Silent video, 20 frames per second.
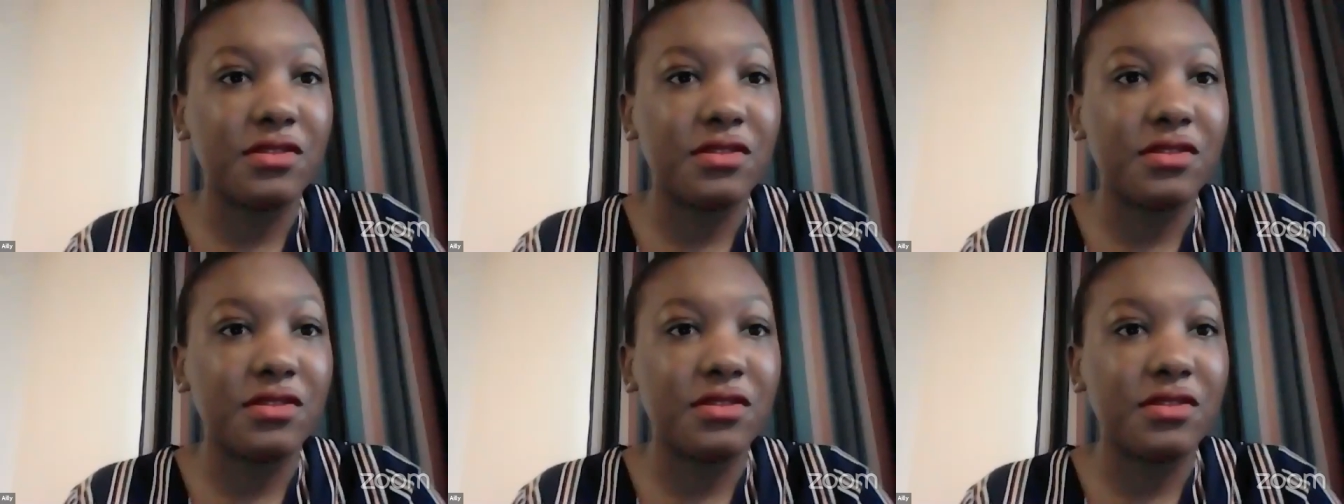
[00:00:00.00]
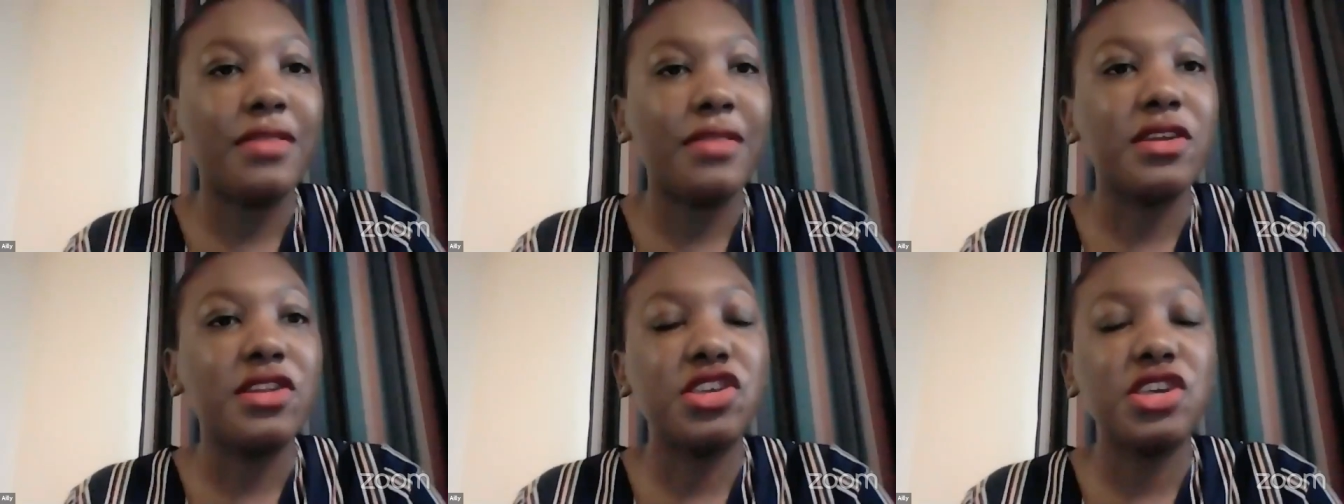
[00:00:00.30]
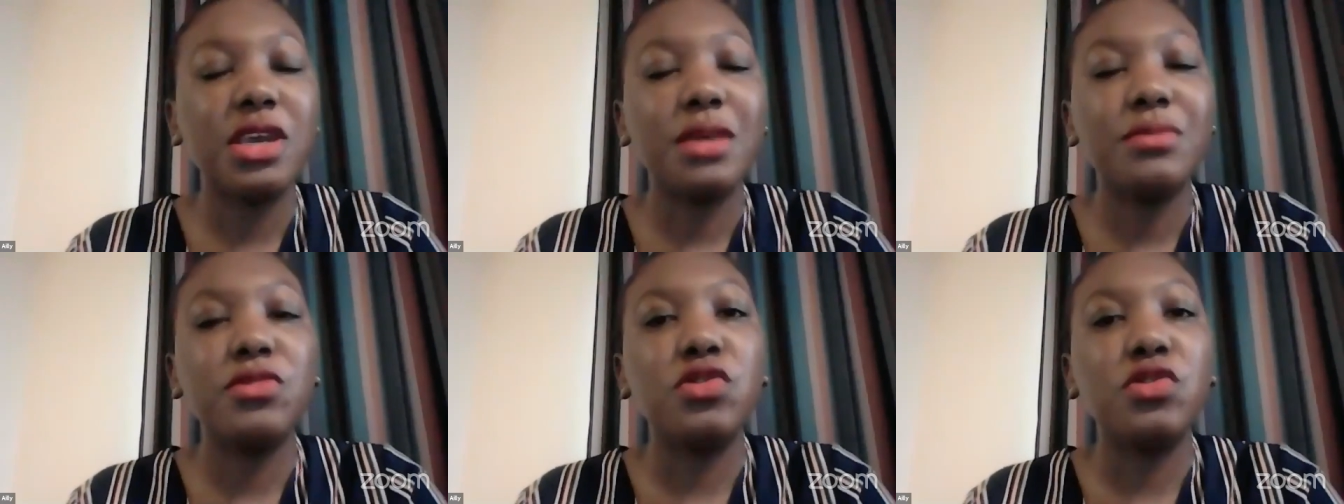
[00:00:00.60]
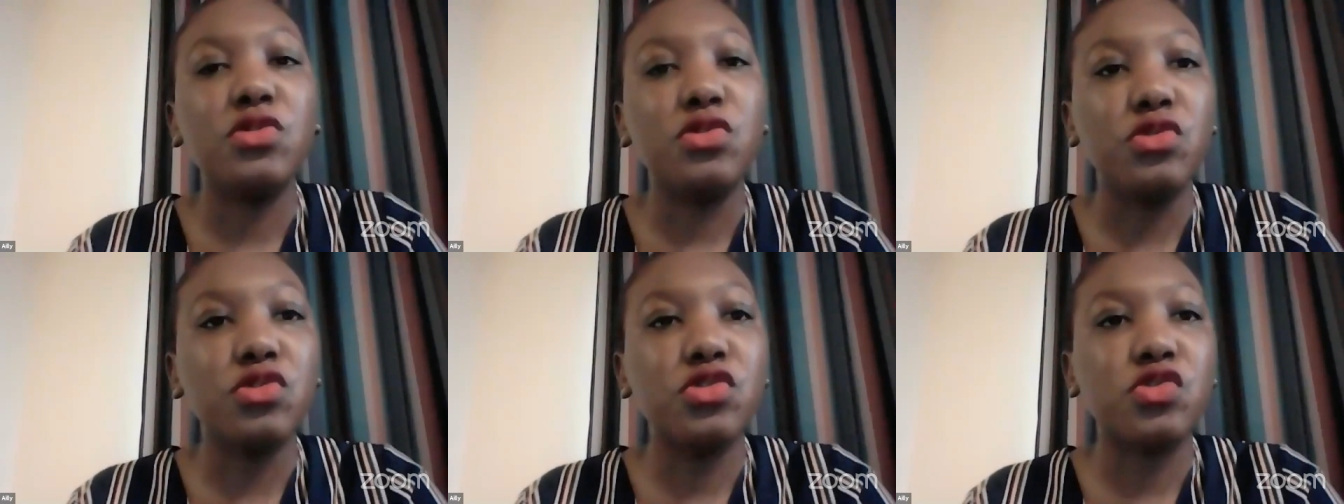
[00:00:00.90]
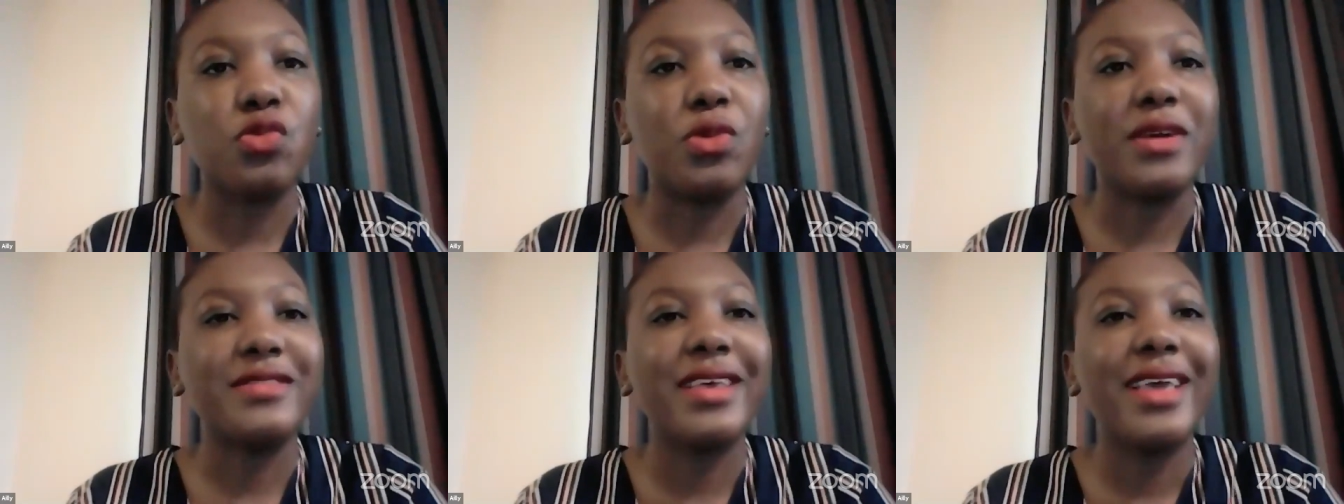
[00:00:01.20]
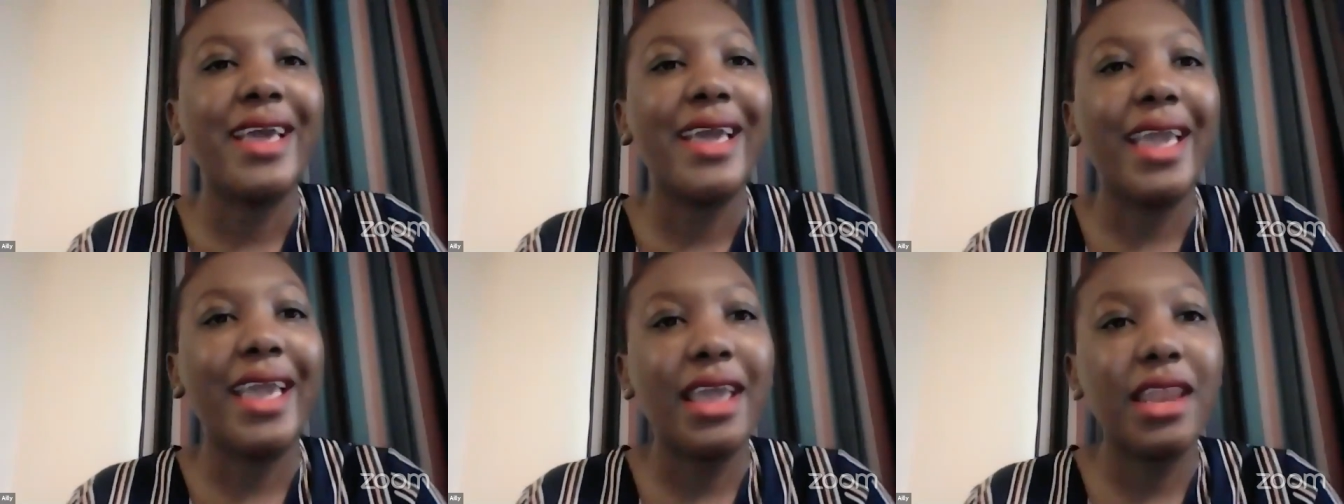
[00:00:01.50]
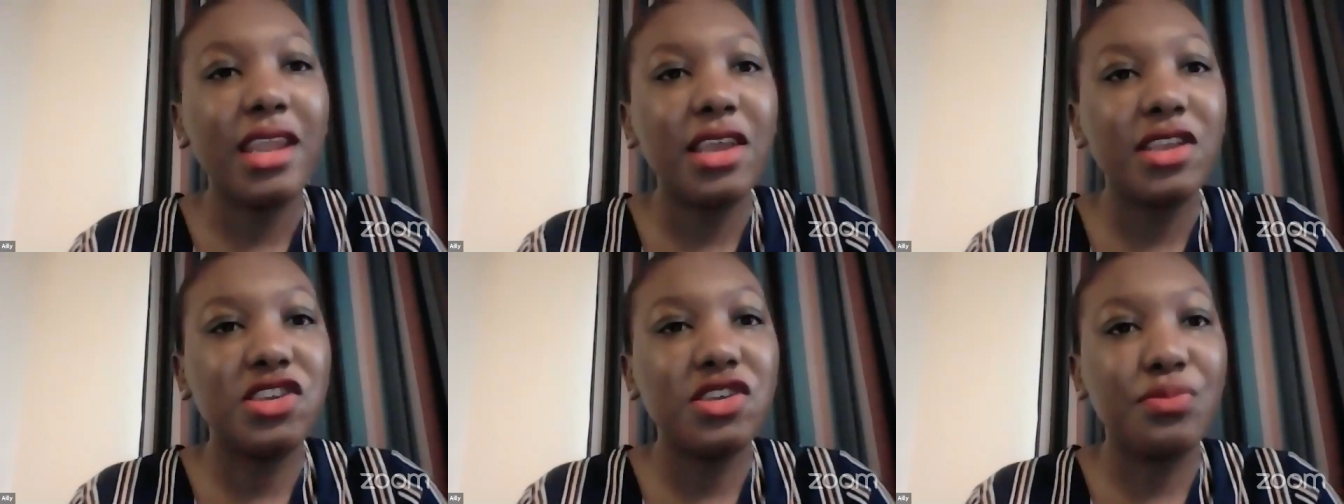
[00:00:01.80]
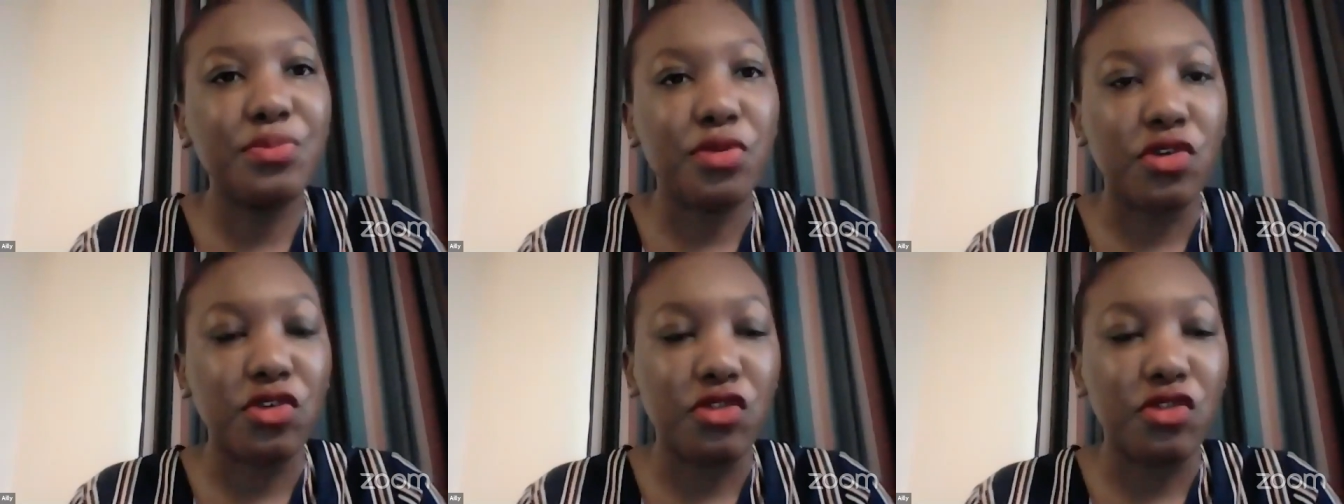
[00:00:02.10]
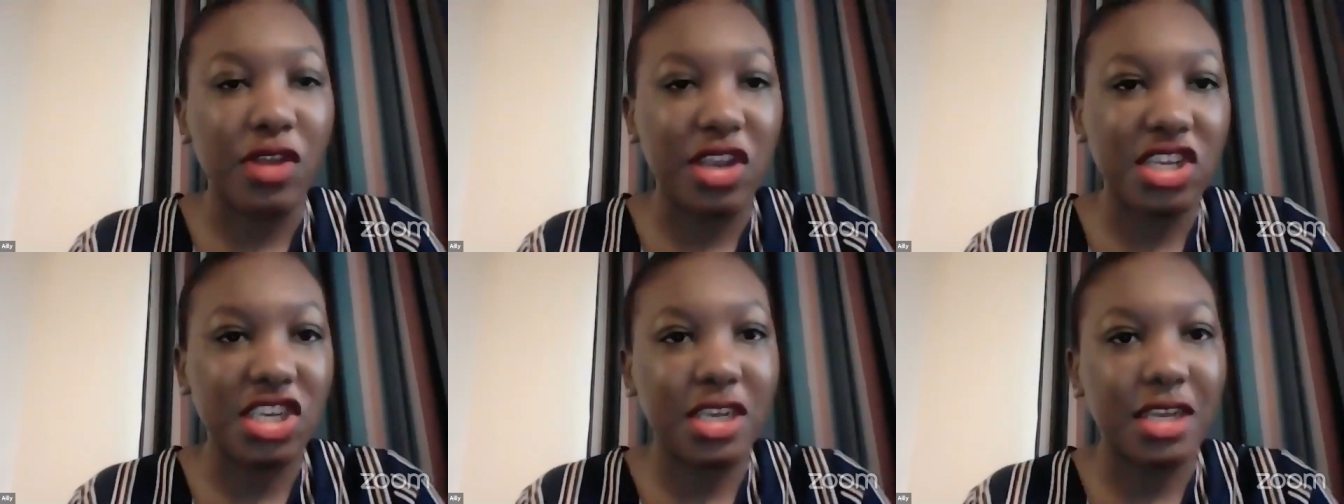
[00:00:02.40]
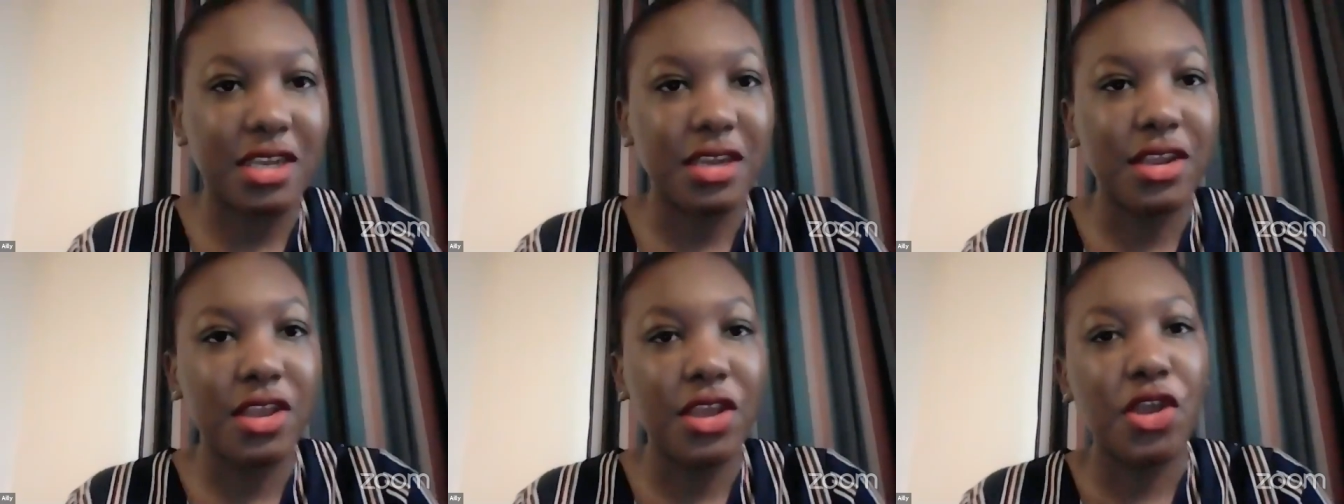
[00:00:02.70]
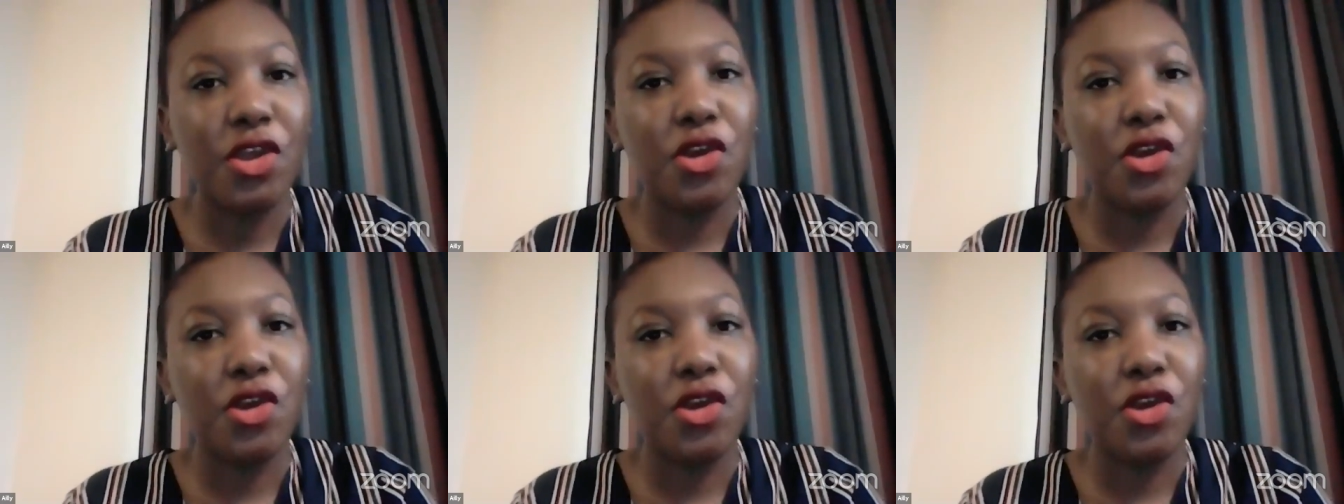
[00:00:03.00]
And the term you used was energy progression